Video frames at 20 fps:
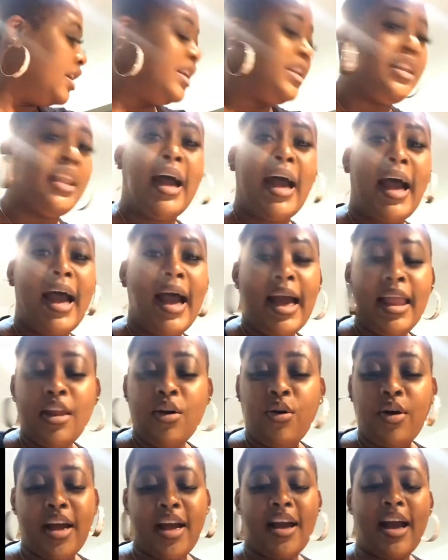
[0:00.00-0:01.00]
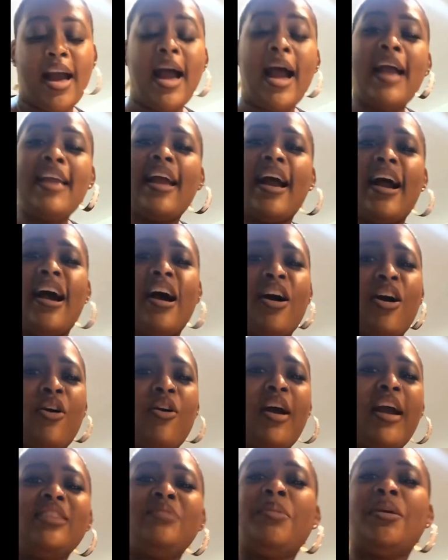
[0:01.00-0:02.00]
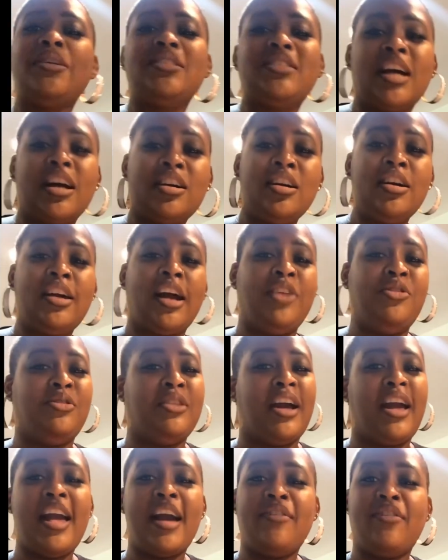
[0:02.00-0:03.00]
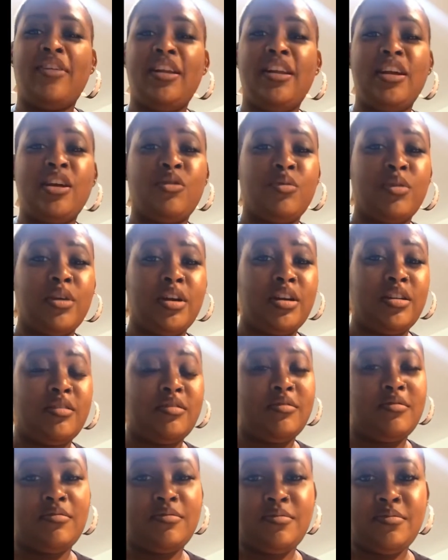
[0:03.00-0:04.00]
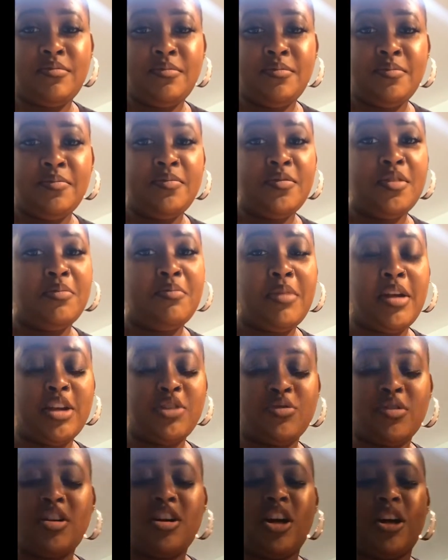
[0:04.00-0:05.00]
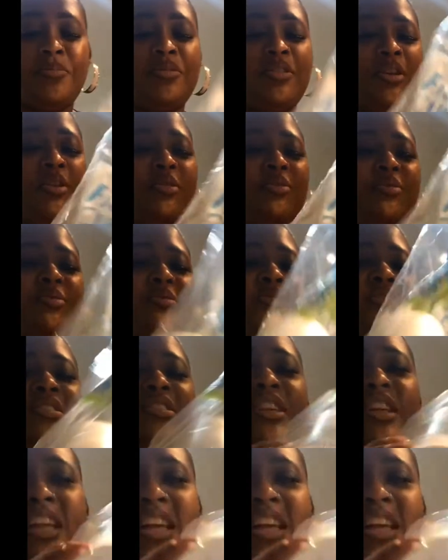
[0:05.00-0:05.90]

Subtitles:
now I don't have, y'all, as much as I cook, I do not have a liquid measuring cup. So see